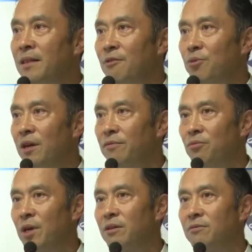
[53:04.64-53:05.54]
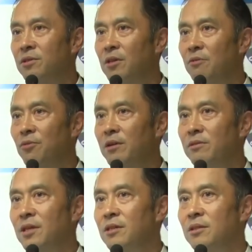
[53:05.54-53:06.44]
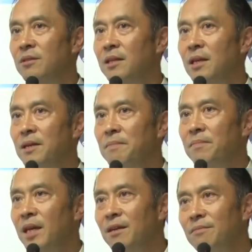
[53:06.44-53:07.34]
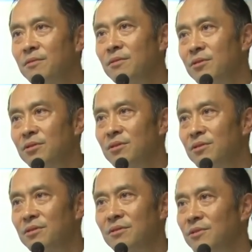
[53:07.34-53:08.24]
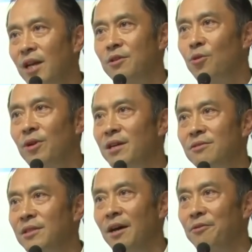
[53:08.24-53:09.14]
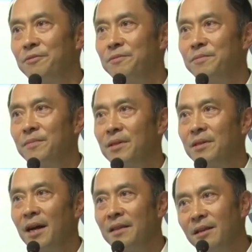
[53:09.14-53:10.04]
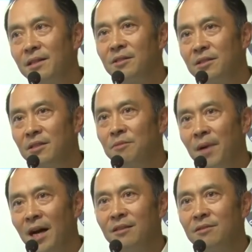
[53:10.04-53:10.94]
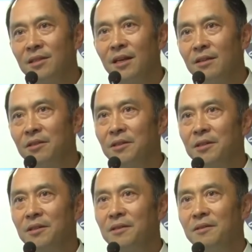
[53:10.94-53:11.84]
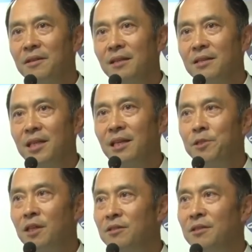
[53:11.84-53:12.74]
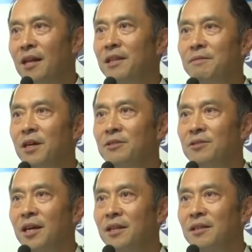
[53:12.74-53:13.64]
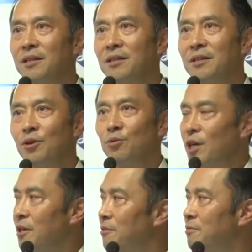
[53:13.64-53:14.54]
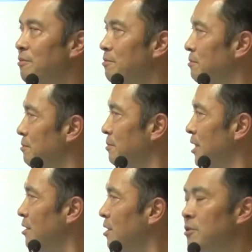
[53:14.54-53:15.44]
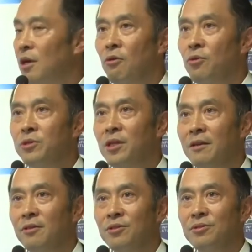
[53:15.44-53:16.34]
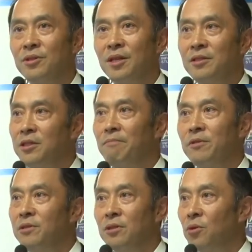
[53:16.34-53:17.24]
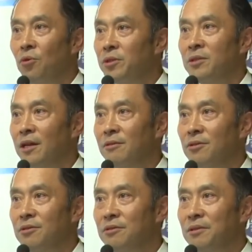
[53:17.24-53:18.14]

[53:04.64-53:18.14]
think we have to rec start recognizing that maybe this is not correct now. I think it's this mindset that keeps us telling us that, okay, Indians are always like this, and the Japanese is always like this.